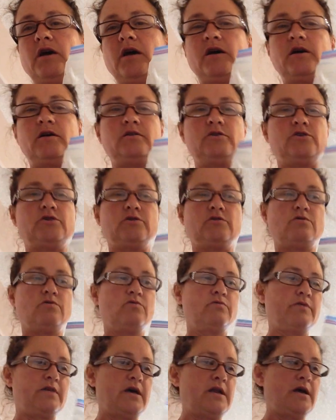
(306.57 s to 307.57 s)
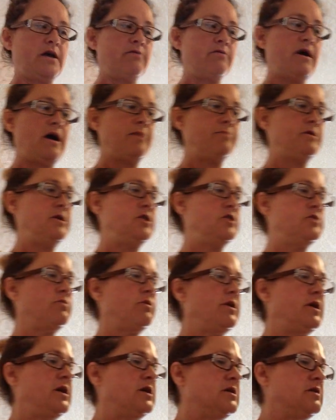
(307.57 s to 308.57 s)
And so then I wrapped each
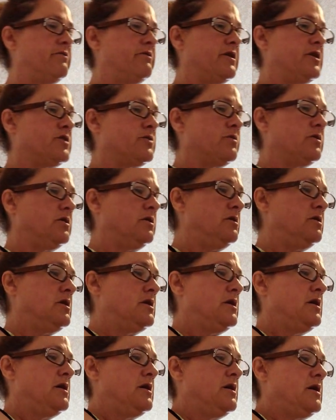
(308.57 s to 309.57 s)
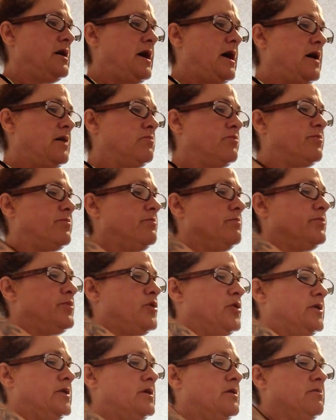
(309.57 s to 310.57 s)
one individual and
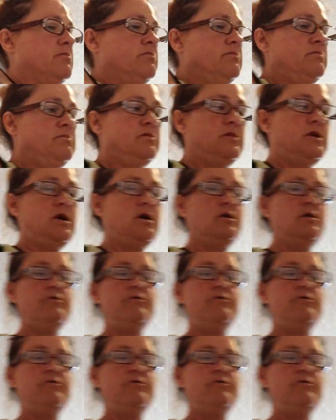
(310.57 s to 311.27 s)
put them in the